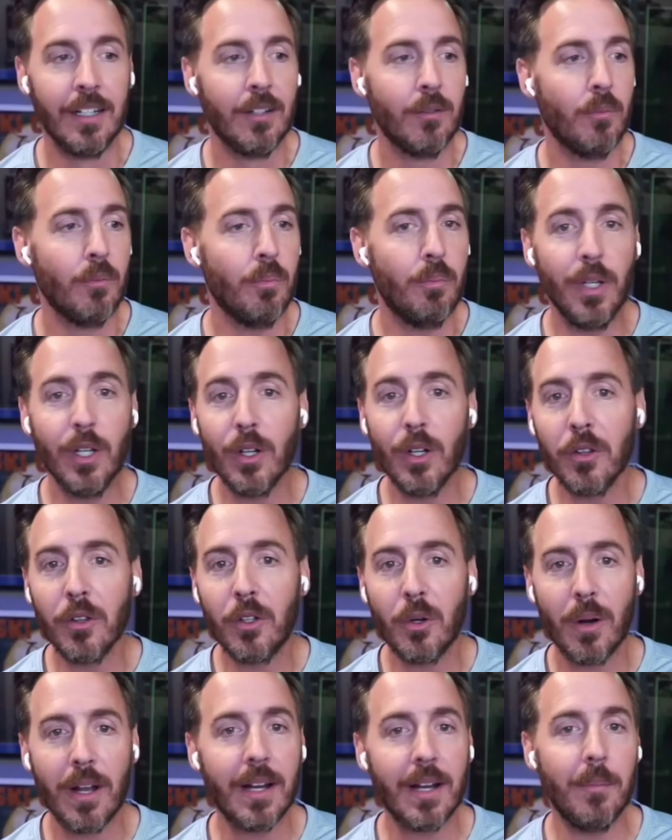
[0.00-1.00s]
build
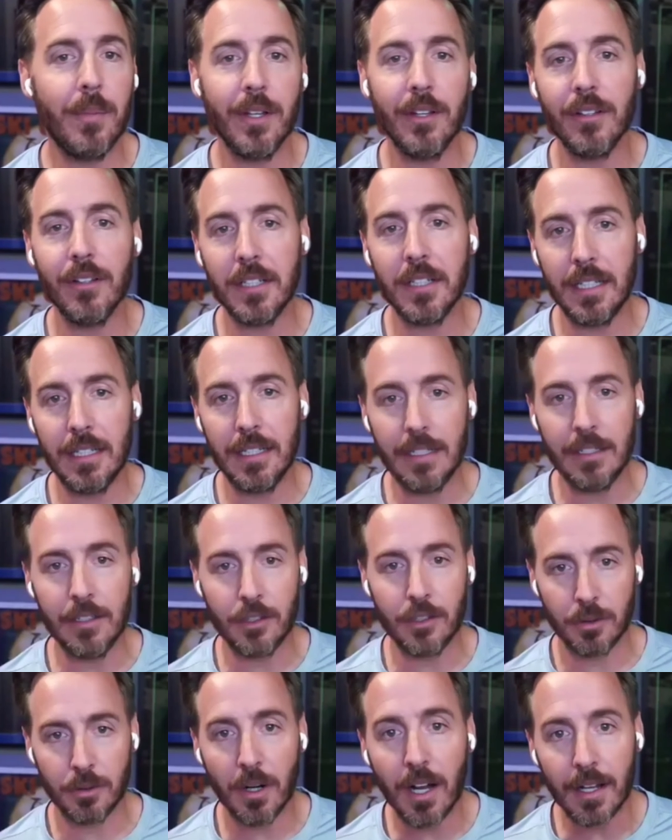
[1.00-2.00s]
credibility and
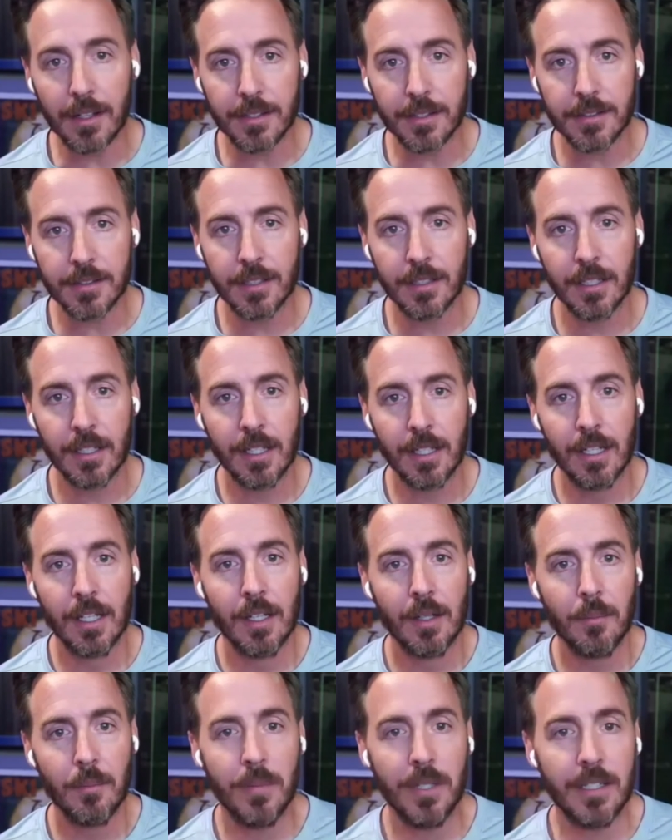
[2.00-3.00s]
trust,
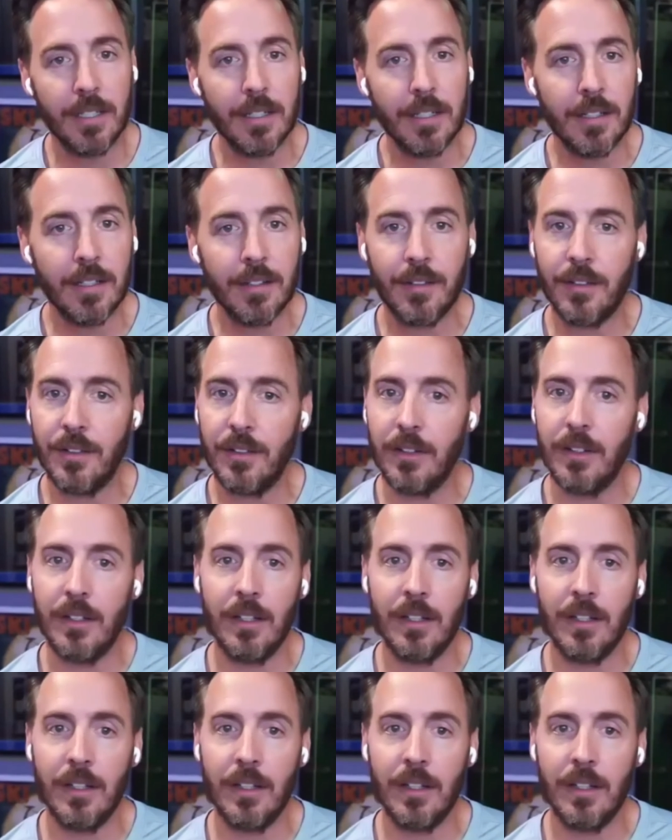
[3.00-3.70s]
because